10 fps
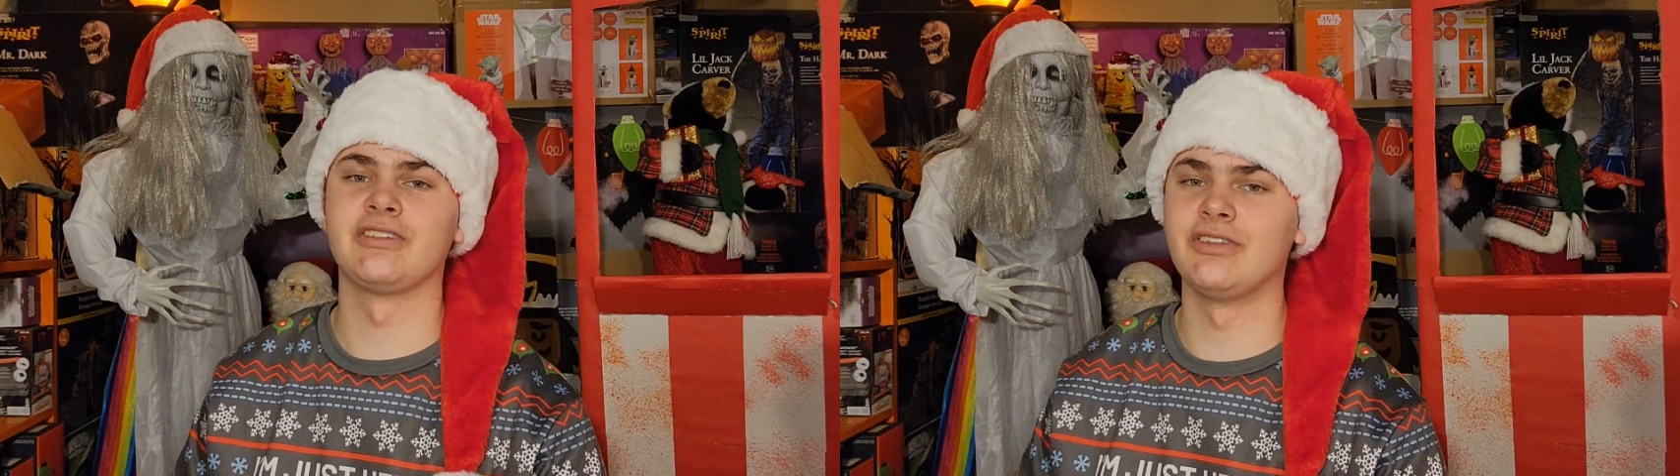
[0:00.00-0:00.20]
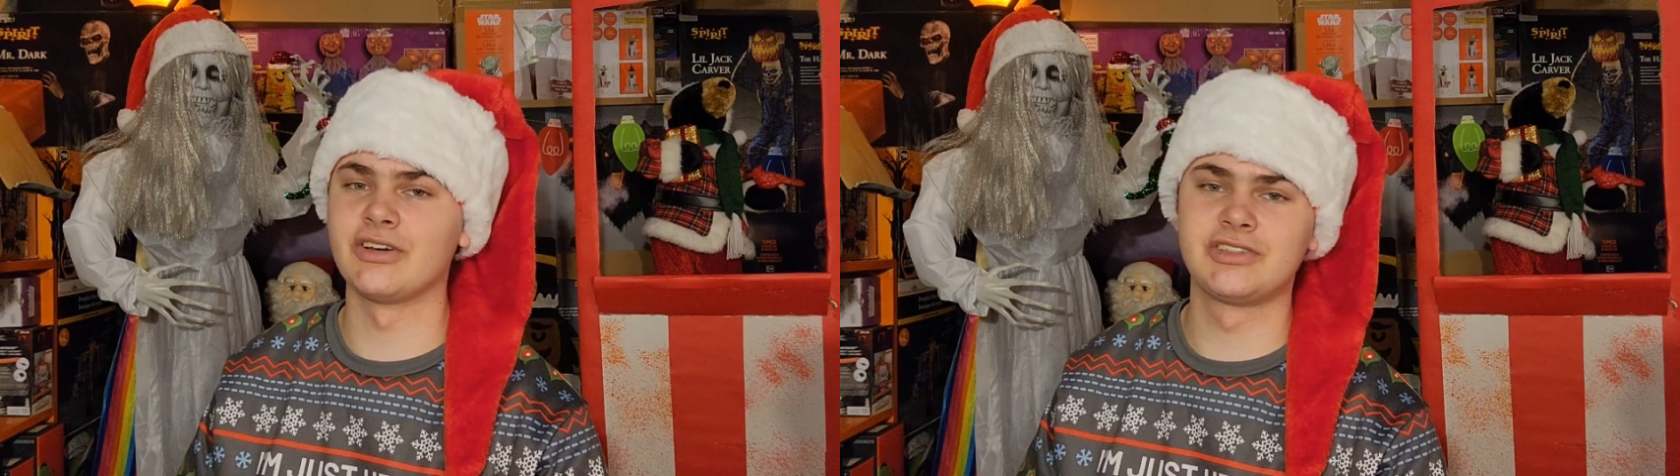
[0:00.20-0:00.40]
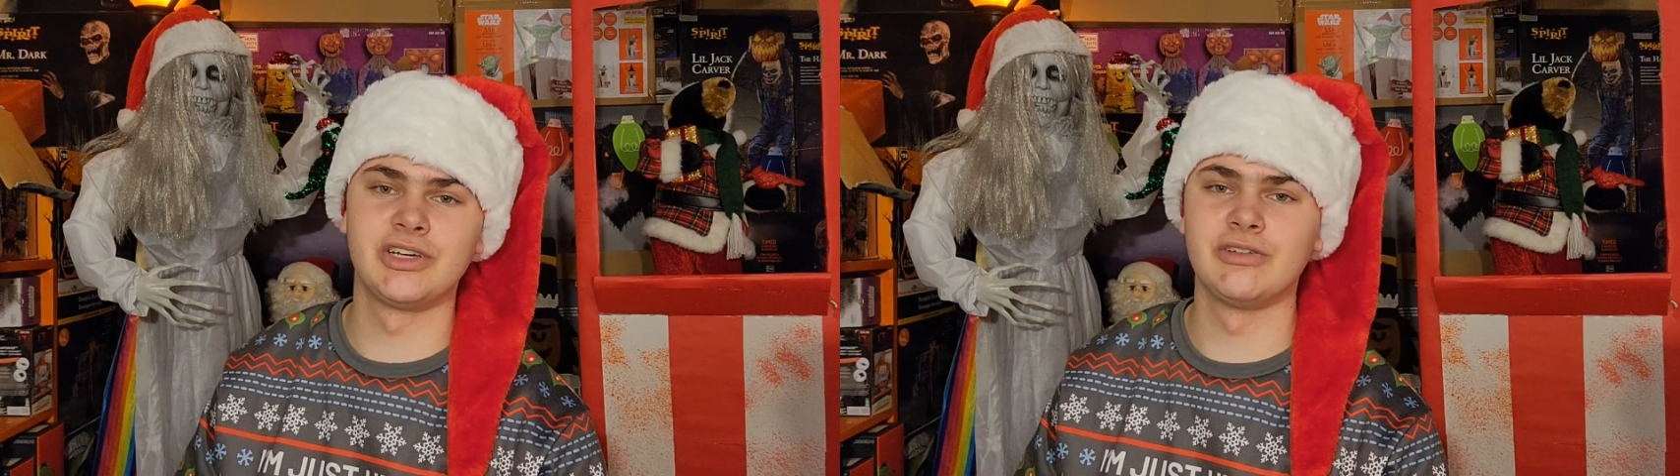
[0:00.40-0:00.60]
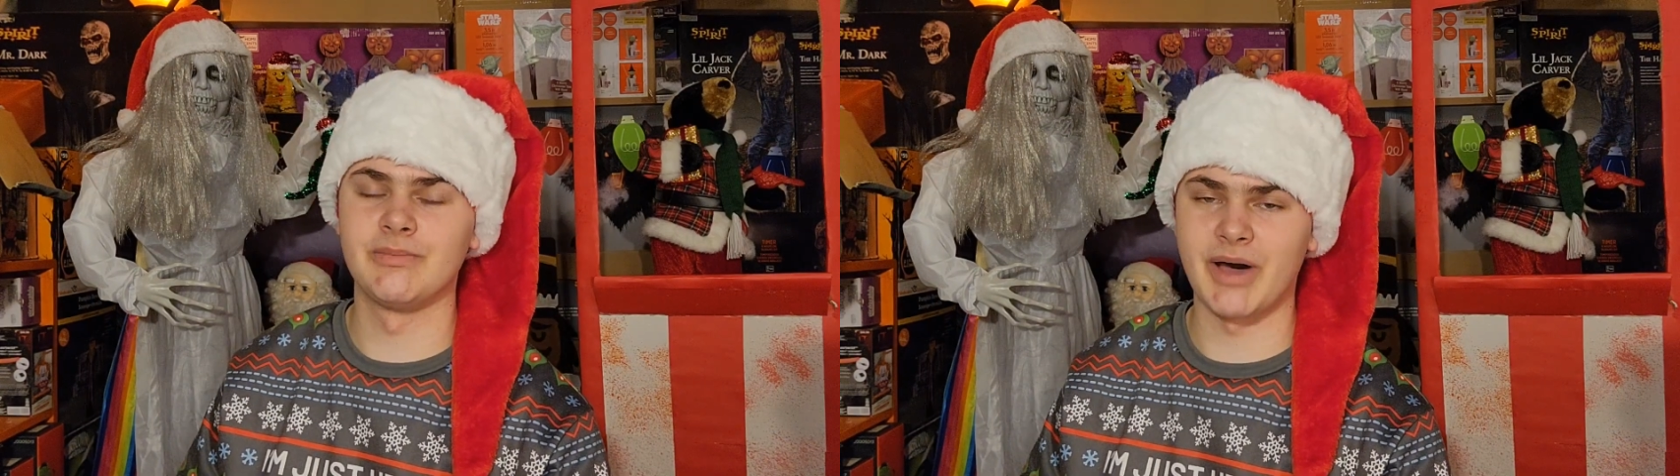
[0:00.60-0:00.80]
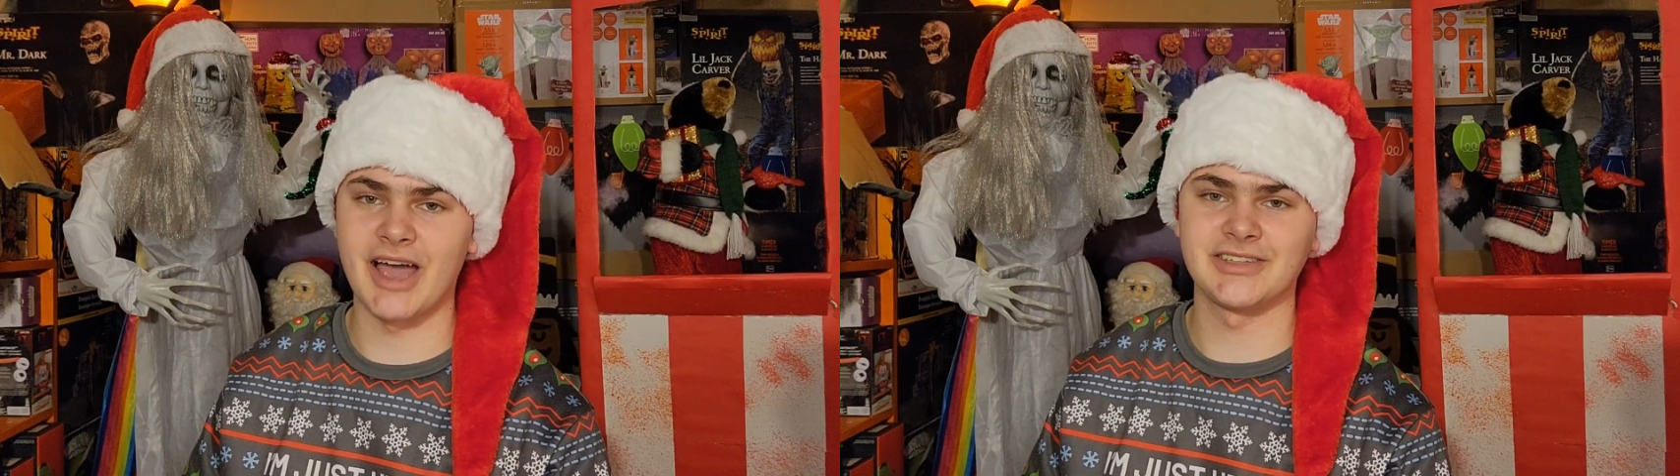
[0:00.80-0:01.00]
look to
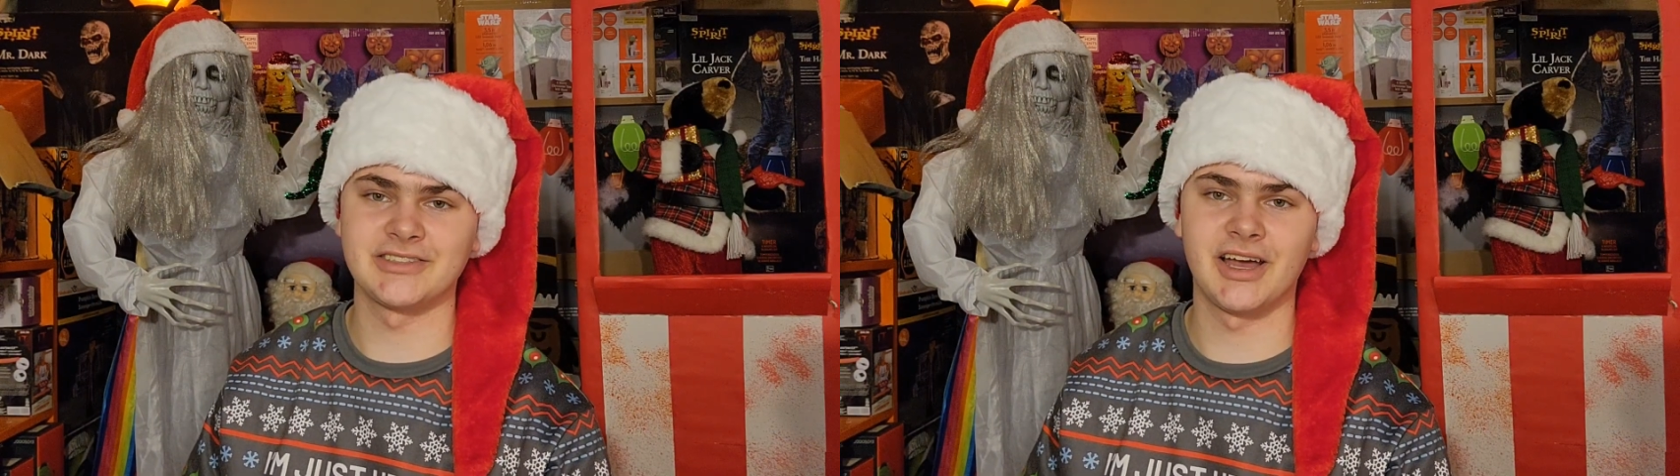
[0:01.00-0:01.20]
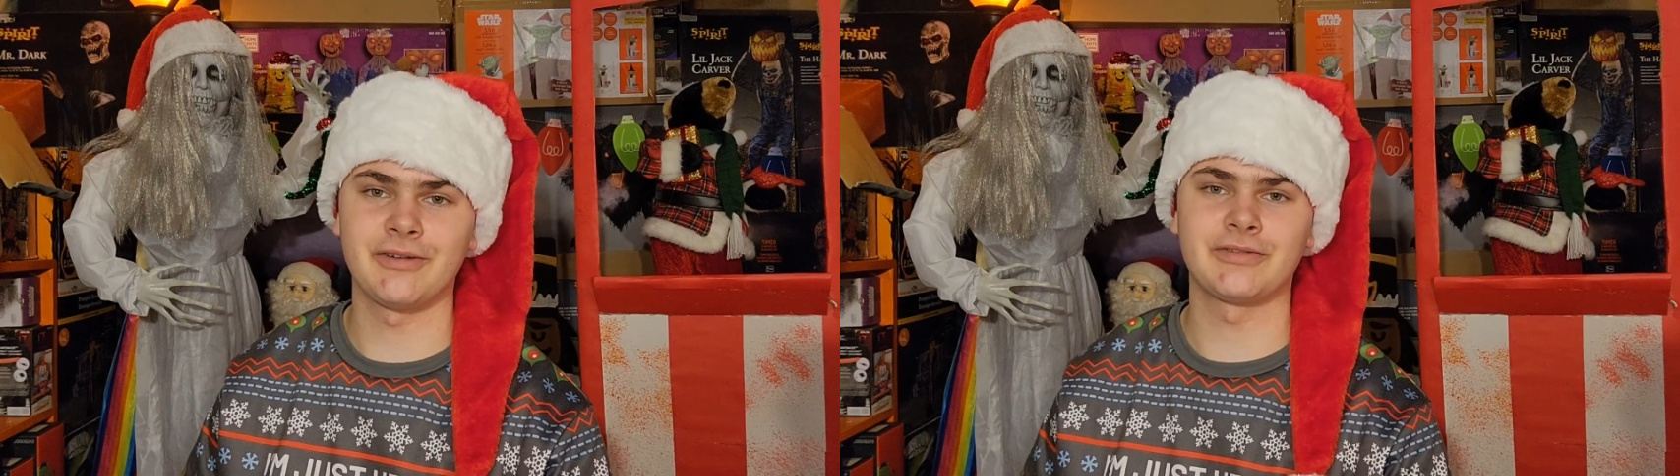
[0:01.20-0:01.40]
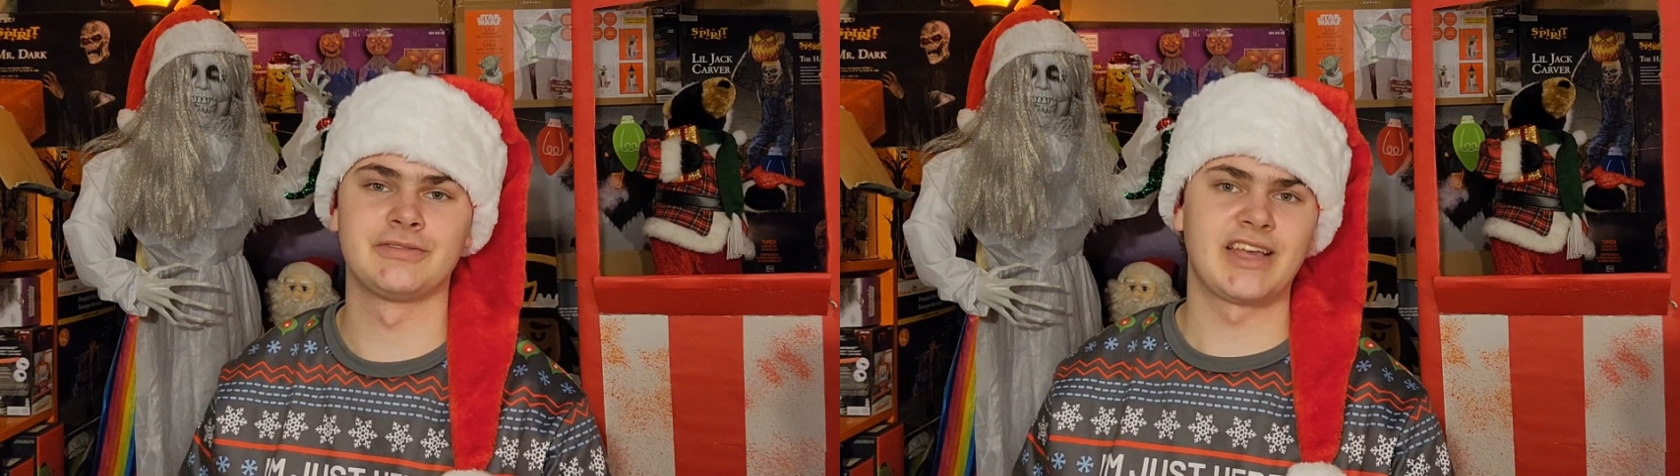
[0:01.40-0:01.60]
buy stuff.